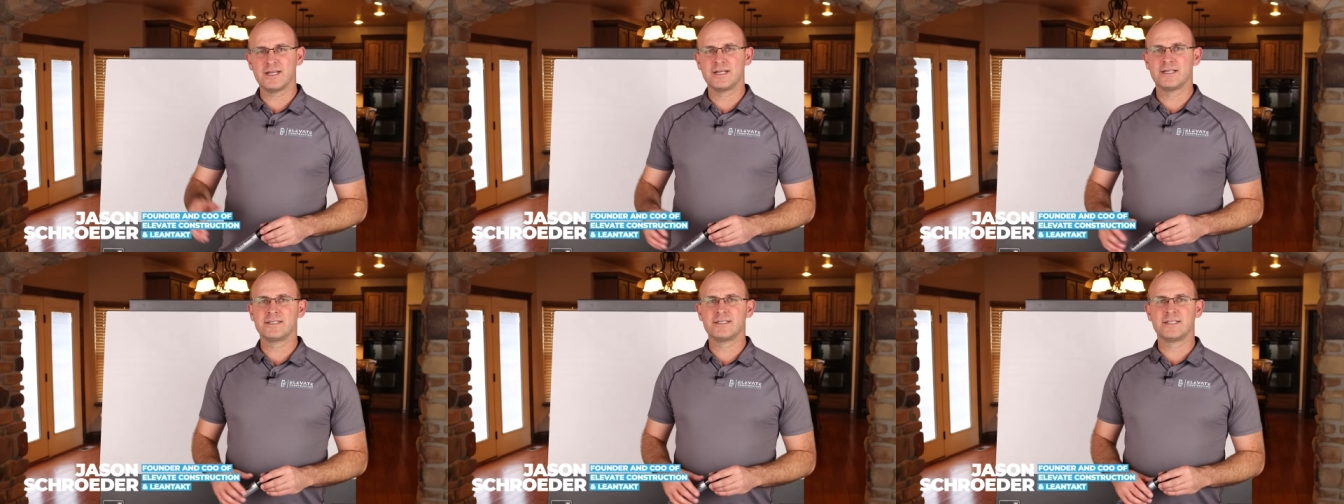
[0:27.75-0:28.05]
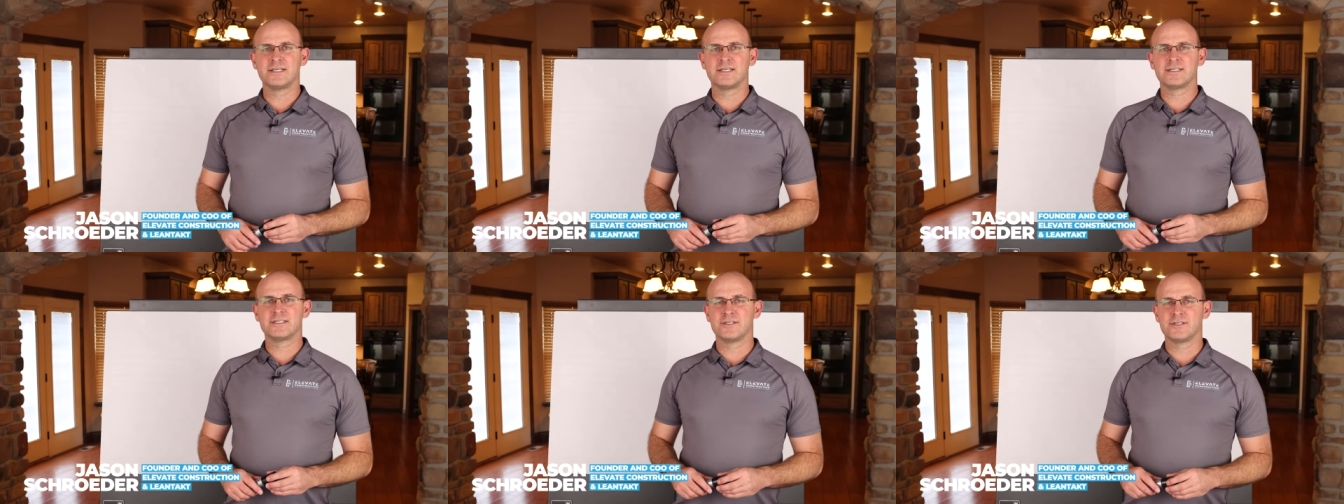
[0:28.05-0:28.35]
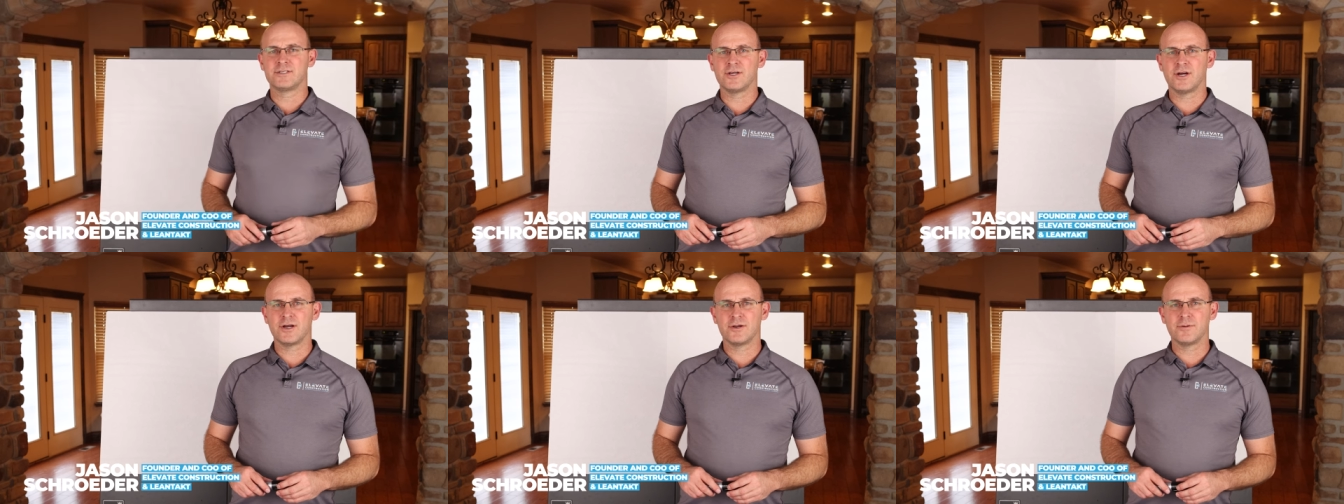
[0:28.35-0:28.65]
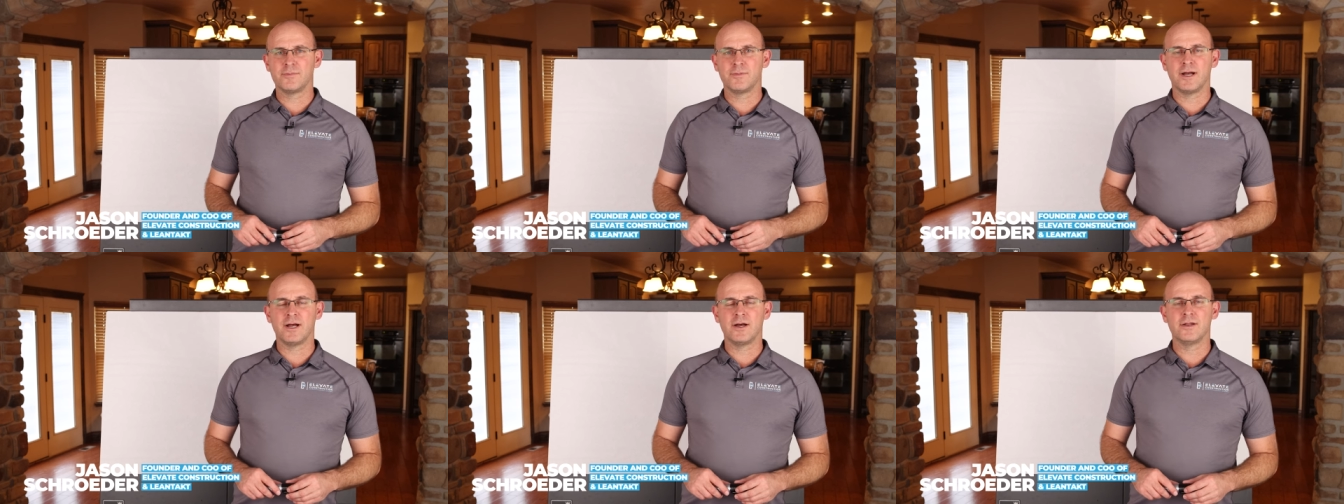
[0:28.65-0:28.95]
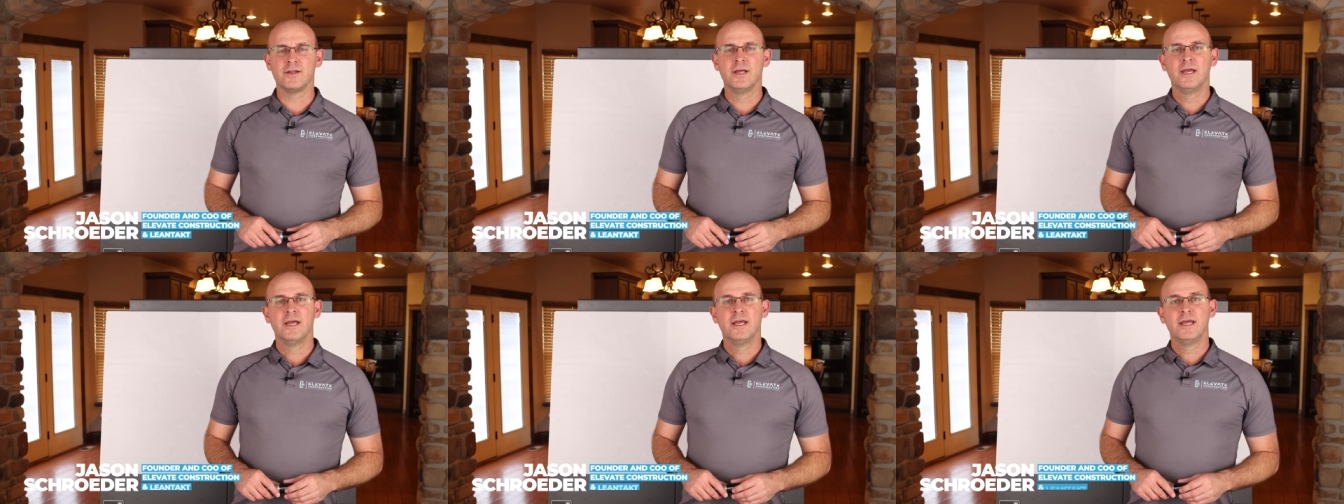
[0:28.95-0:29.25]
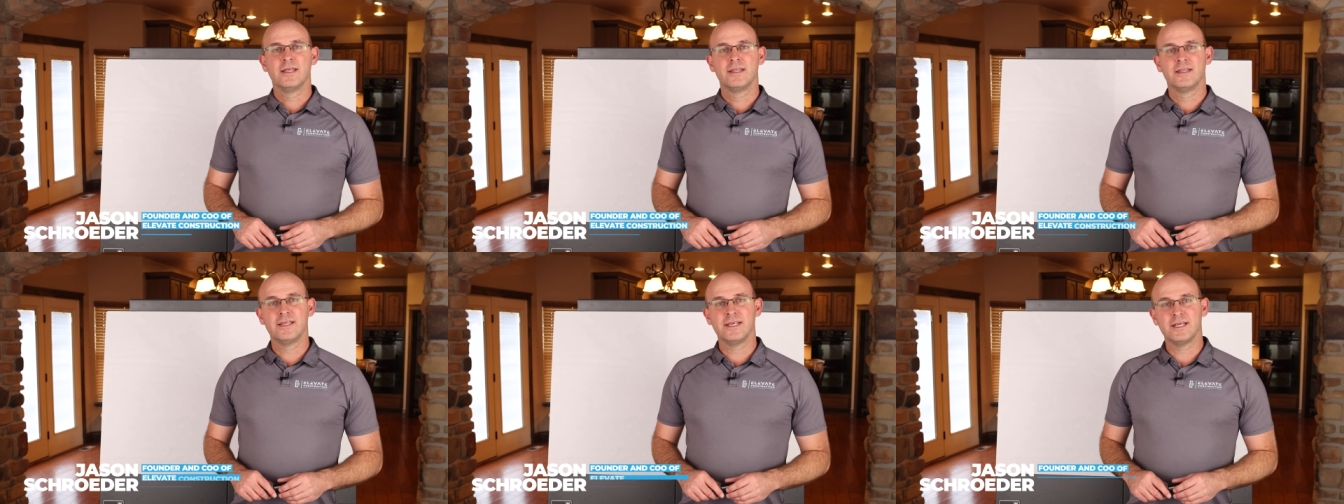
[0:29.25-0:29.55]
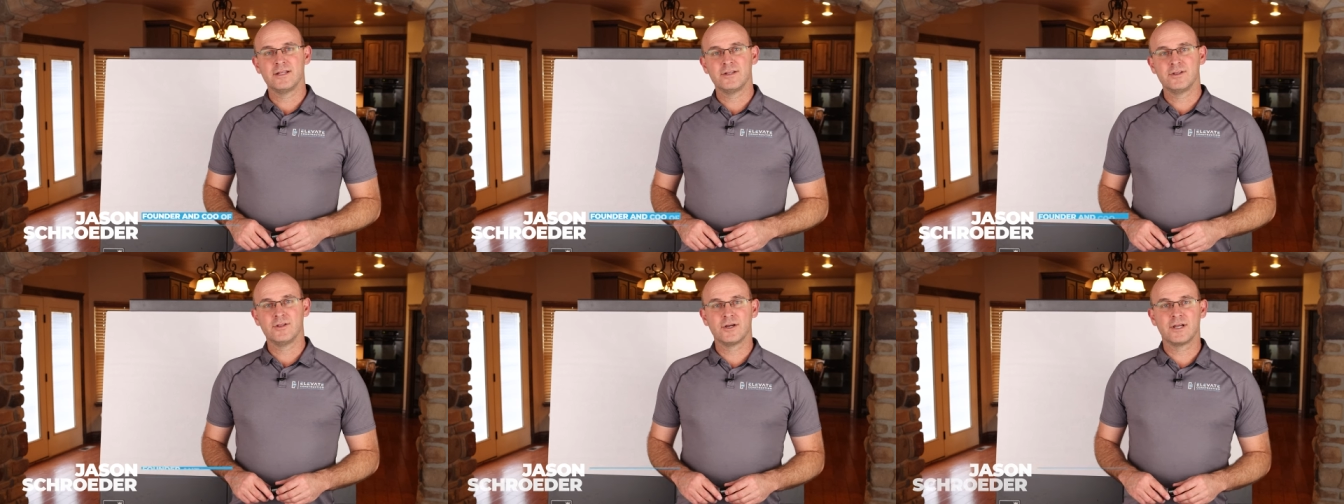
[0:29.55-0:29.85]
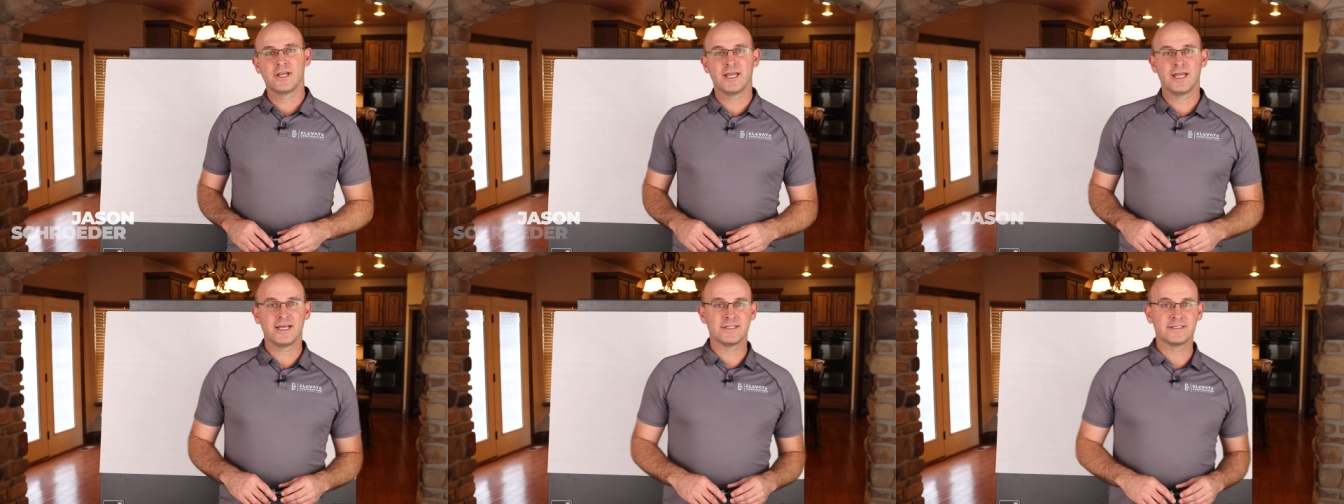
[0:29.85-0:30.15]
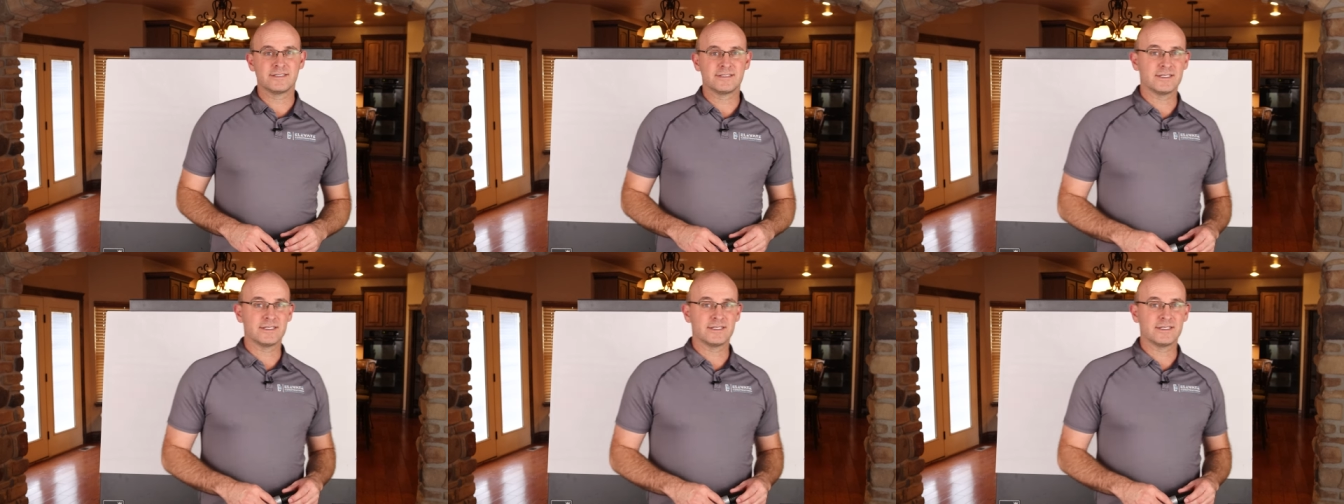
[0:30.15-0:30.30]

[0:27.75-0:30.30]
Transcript: into this and talk about the look ahead